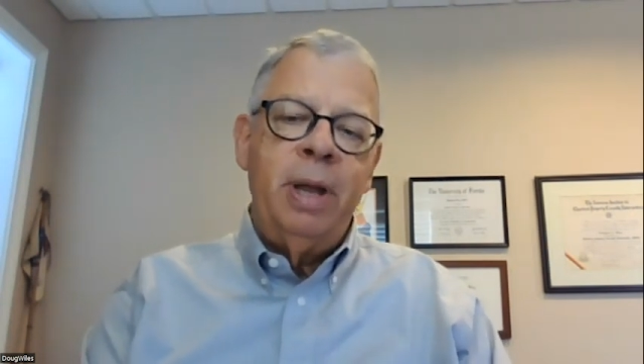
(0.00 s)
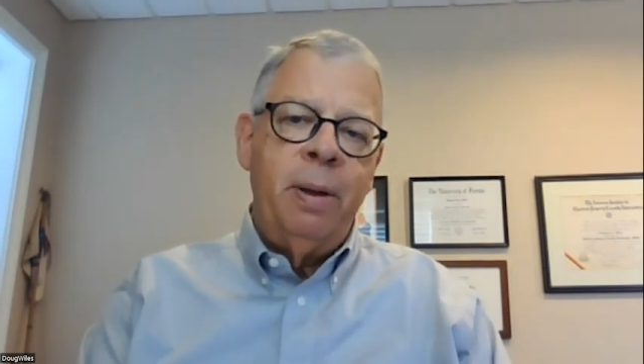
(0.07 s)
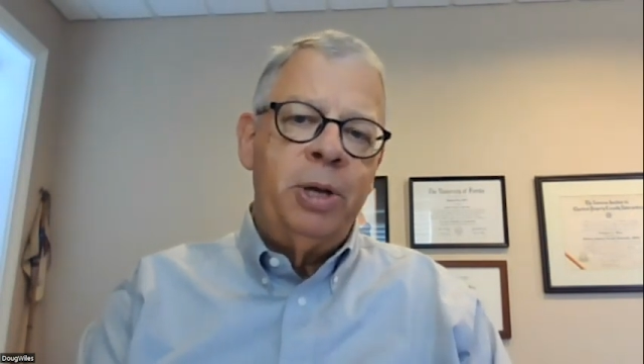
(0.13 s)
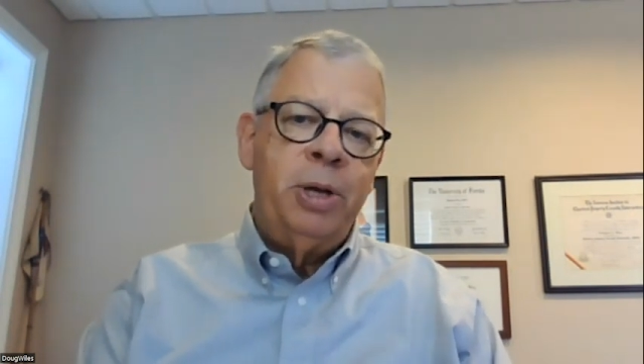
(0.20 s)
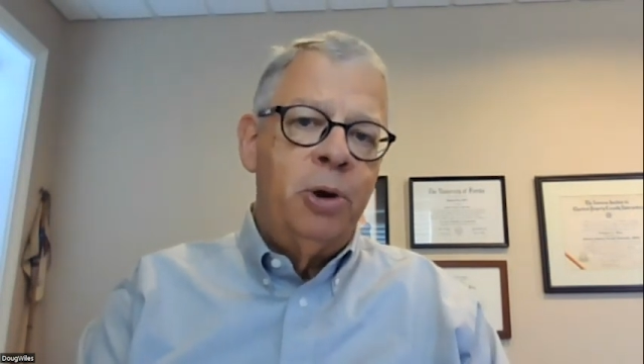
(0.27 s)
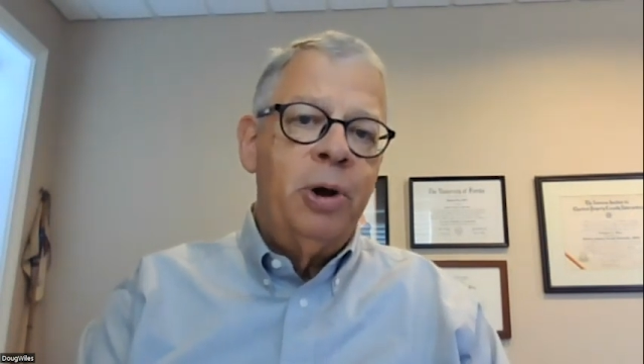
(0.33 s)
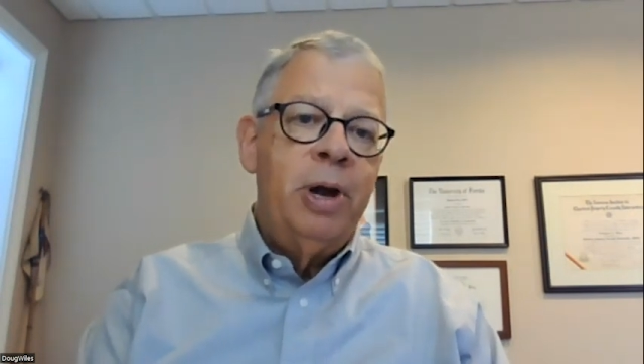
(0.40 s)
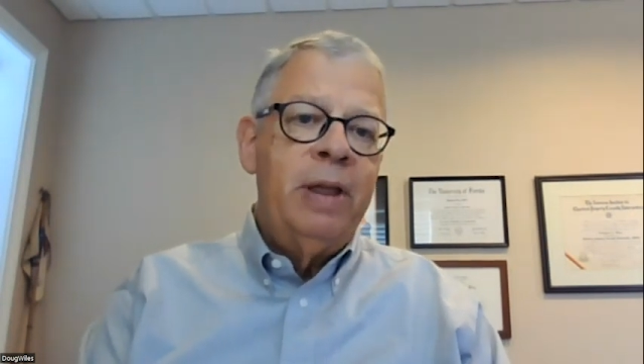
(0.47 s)

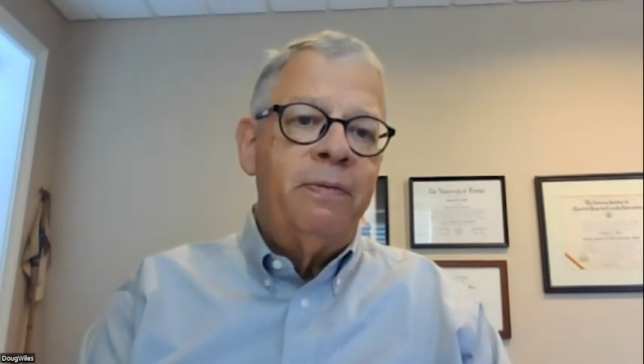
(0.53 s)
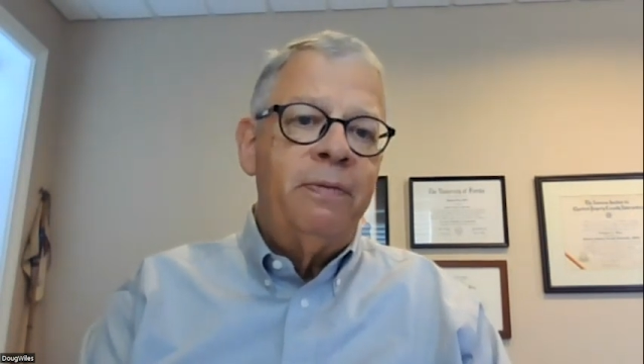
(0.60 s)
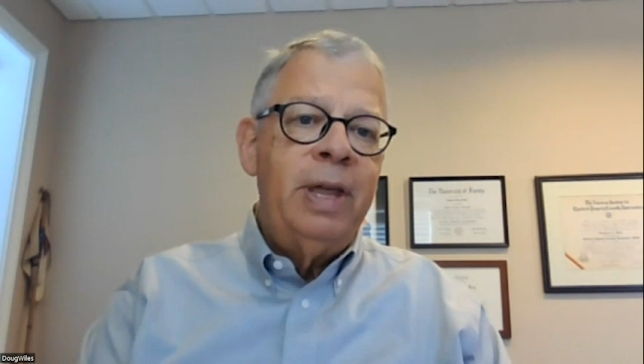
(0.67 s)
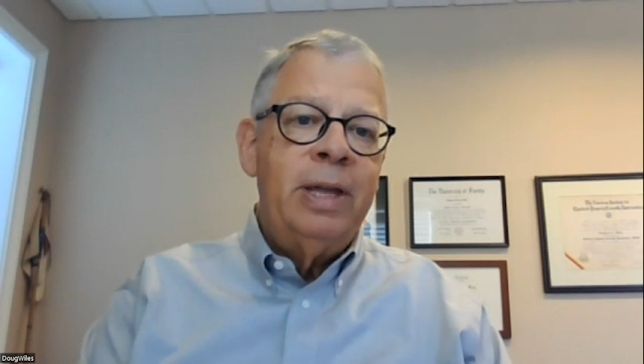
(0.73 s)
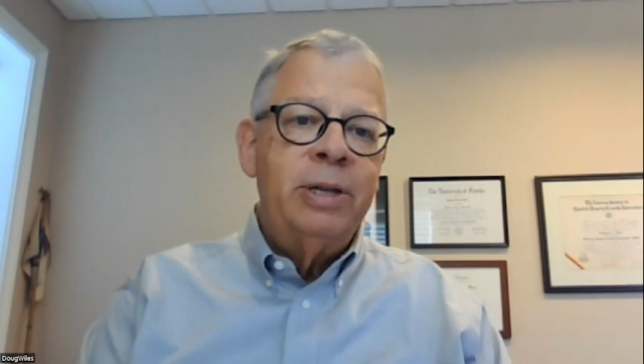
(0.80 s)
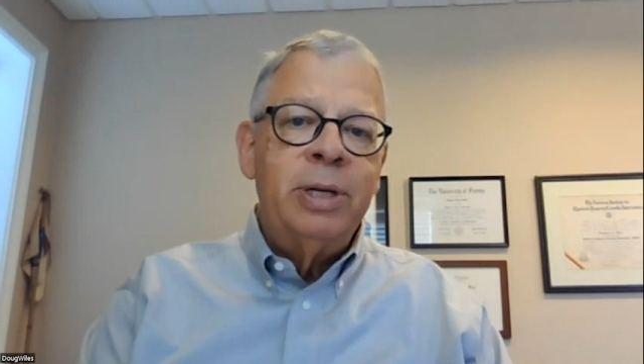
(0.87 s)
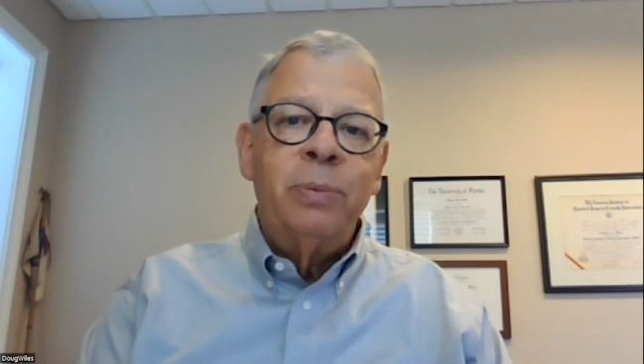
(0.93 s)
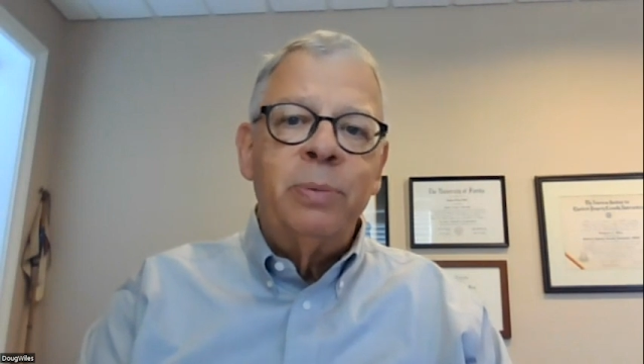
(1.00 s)
attorney
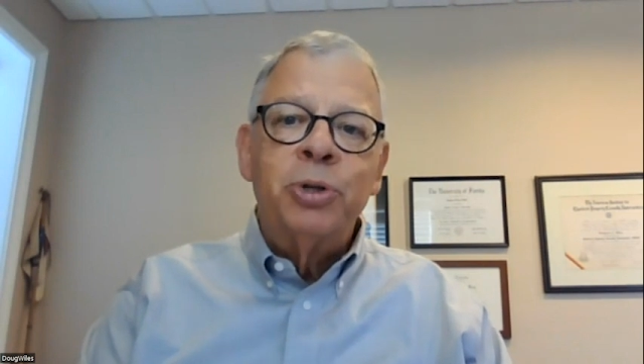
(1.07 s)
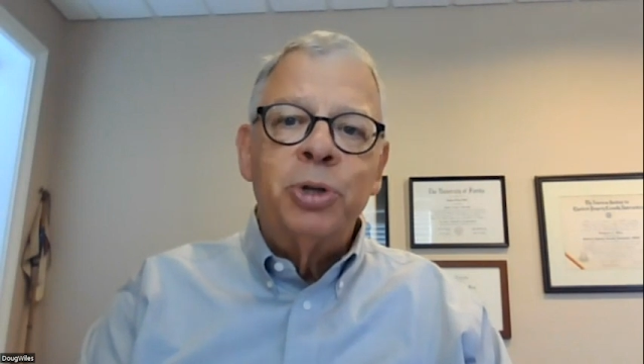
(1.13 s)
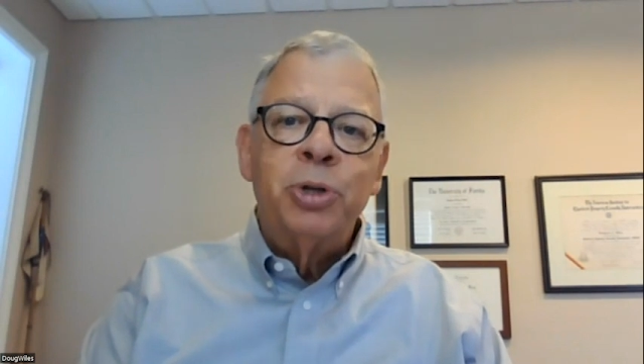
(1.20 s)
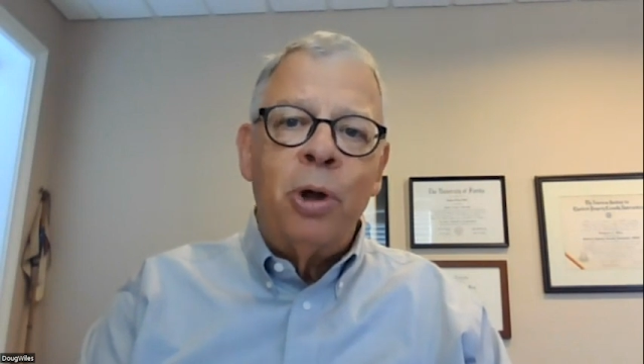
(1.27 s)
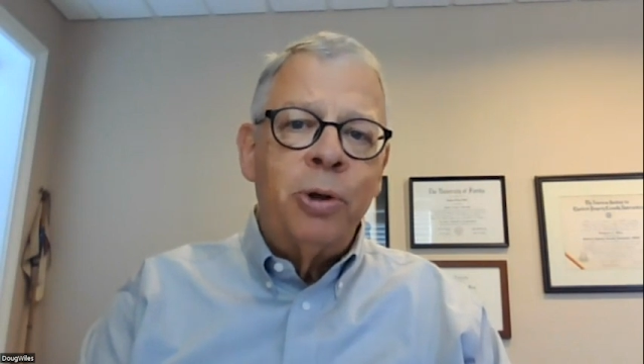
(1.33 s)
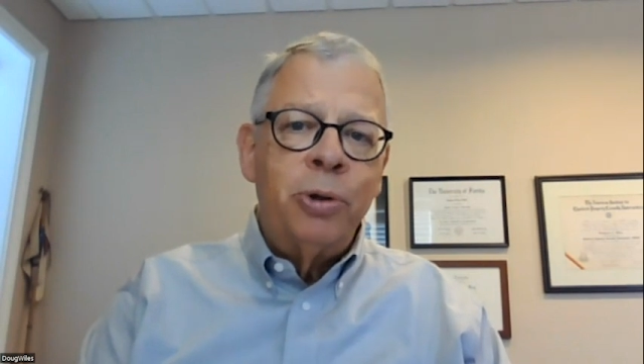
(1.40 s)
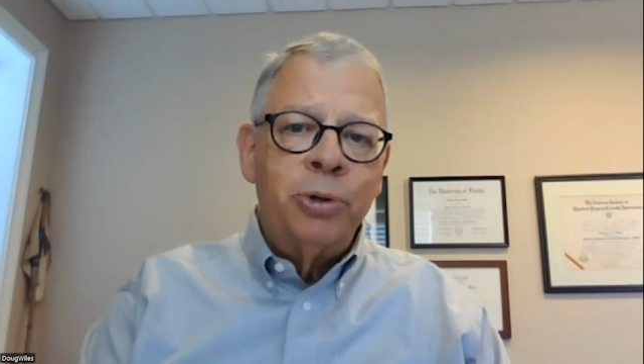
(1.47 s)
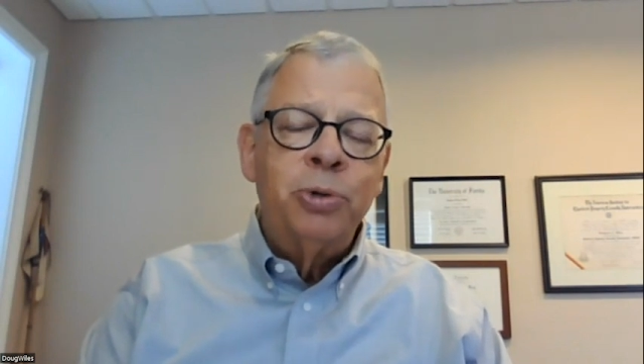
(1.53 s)
fees, it was
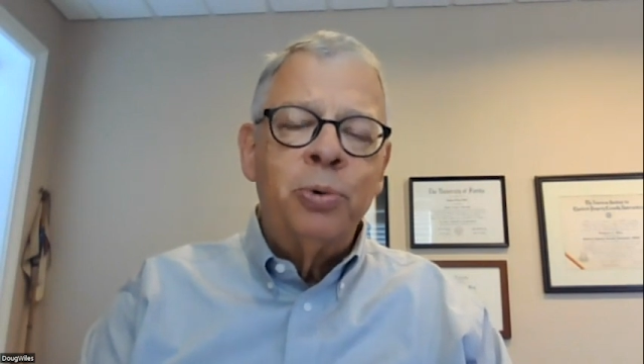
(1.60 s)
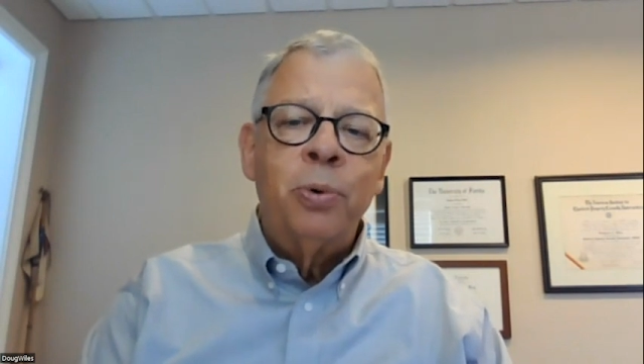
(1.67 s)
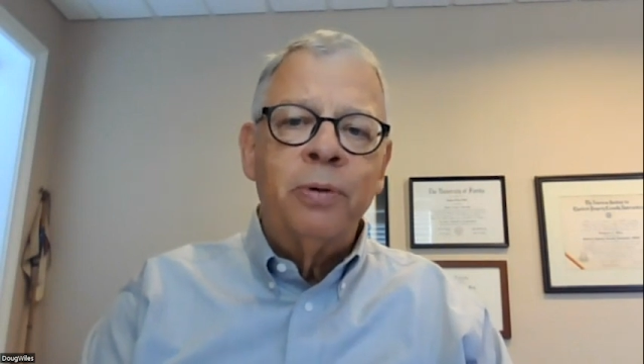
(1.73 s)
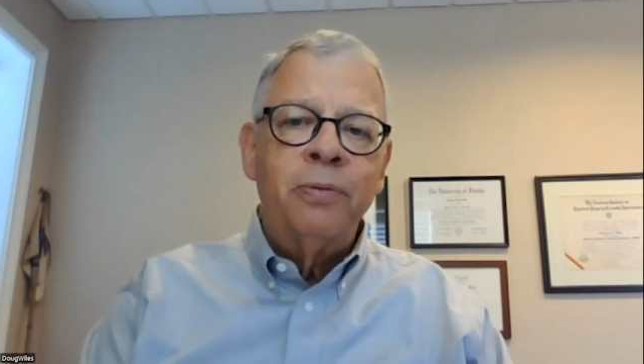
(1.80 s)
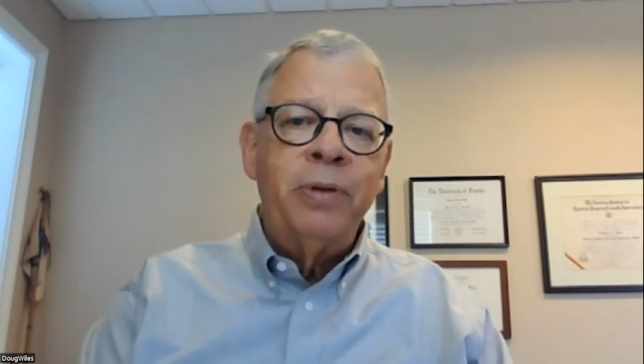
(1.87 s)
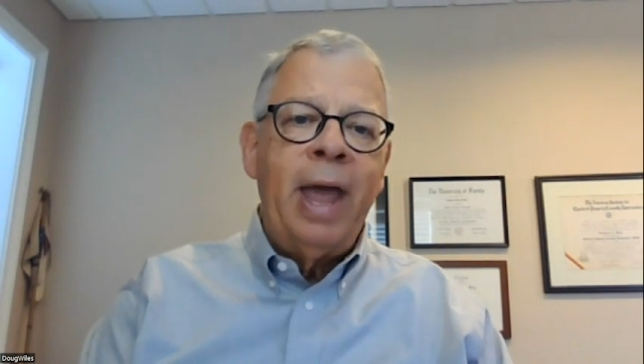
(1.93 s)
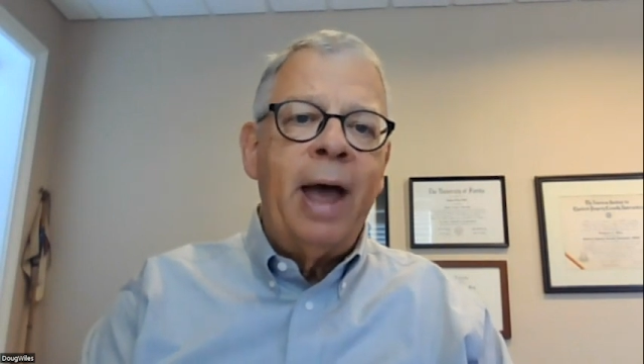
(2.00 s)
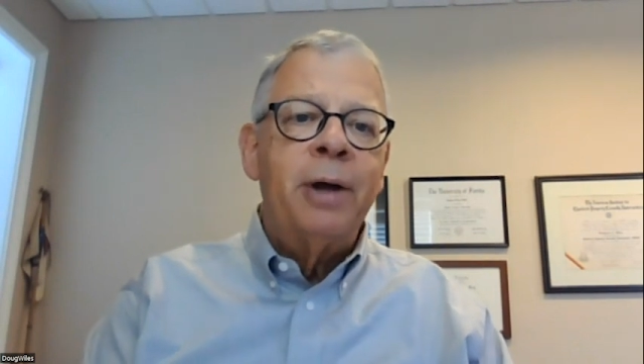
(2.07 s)
all sort
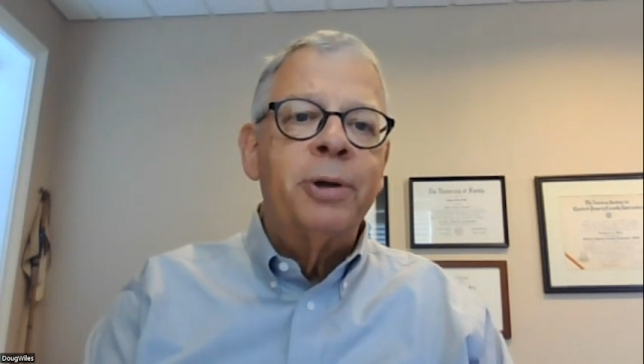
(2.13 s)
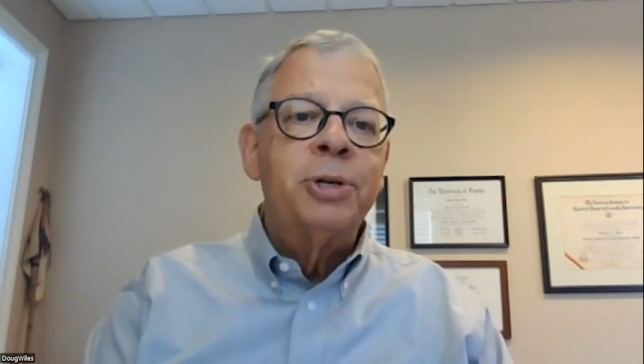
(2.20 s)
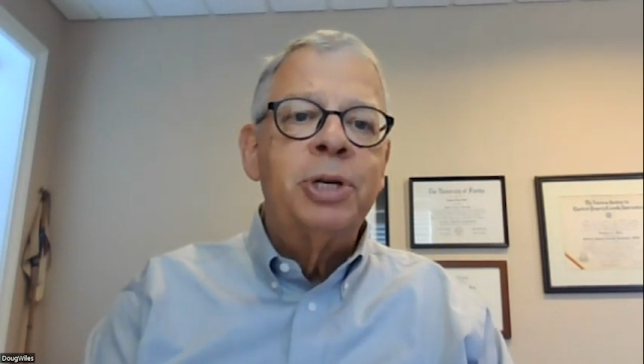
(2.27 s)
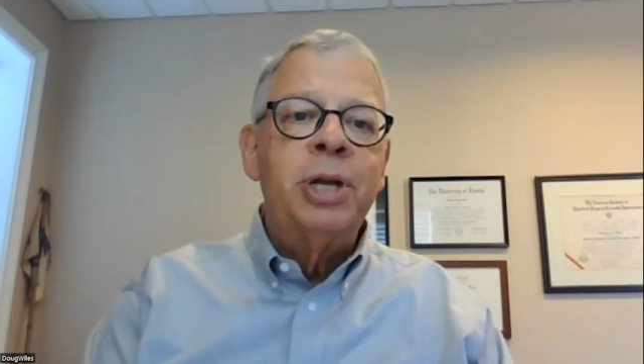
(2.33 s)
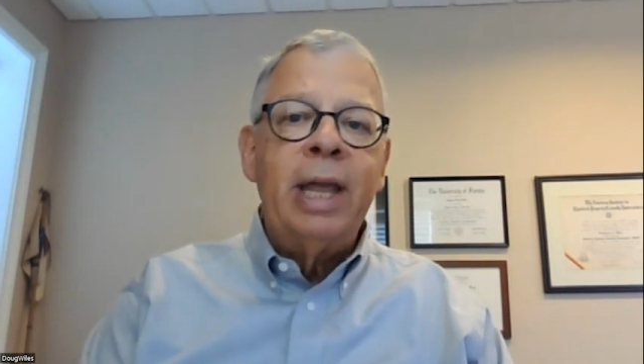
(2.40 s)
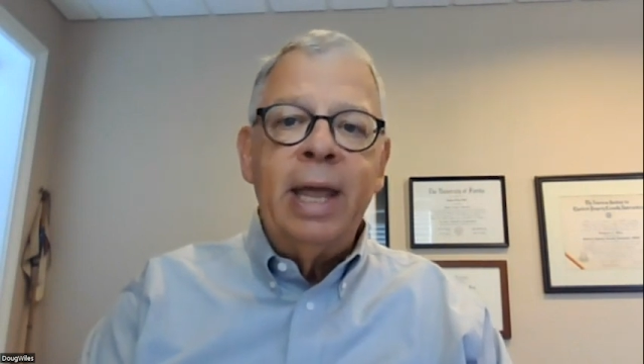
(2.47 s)
of couched